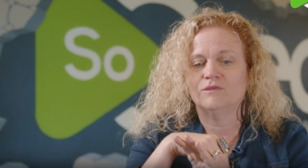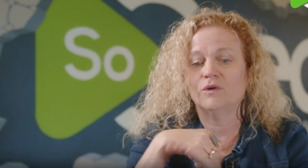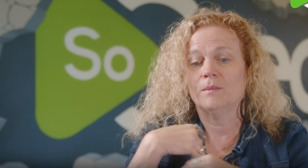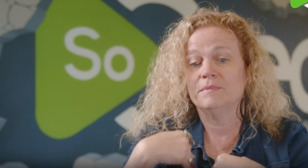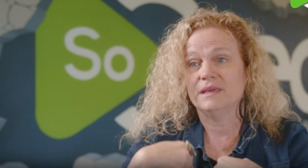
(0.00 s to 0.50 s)

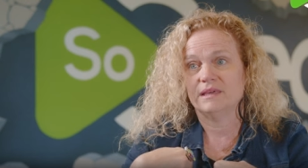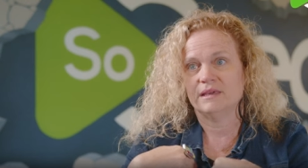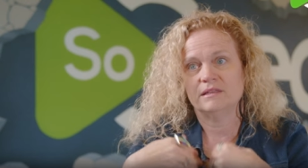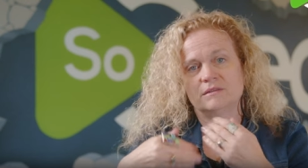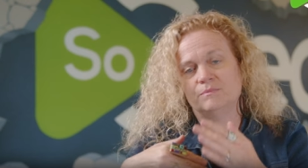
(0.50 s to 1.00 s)
for me,
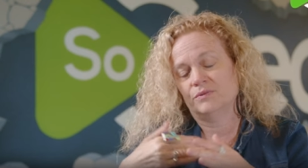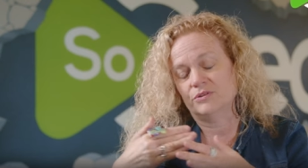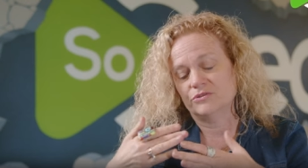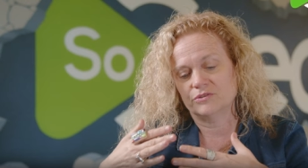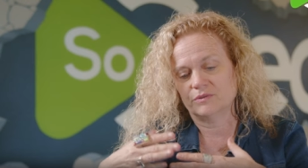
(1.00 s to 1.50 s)
and
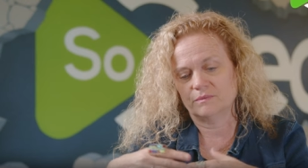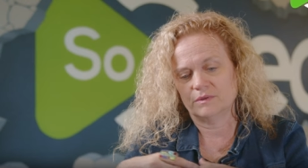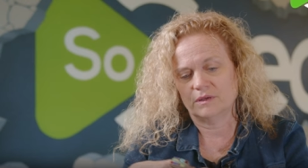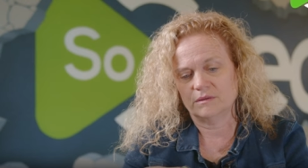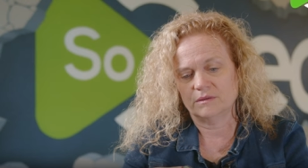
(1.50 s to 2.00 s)
producers
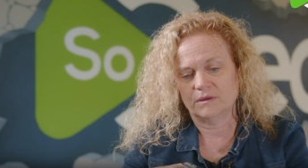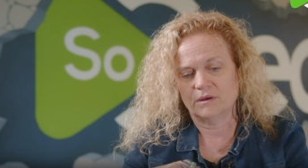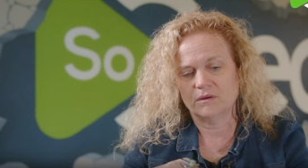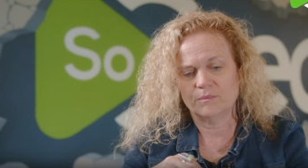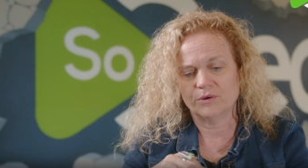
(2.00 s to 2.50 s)
uh,
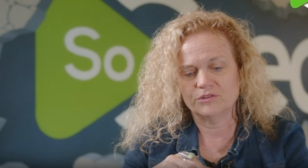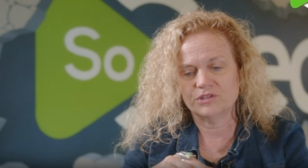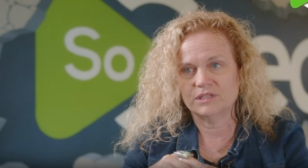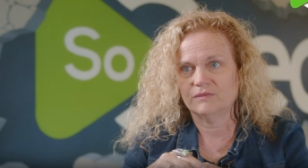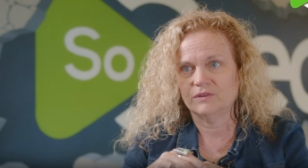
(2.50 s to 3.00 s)
all approach
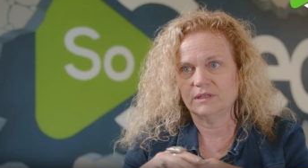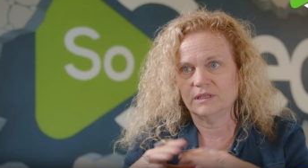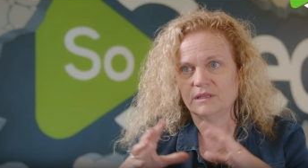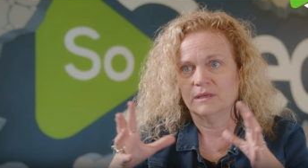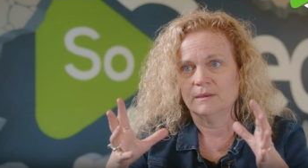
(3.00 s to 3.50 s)
it differently,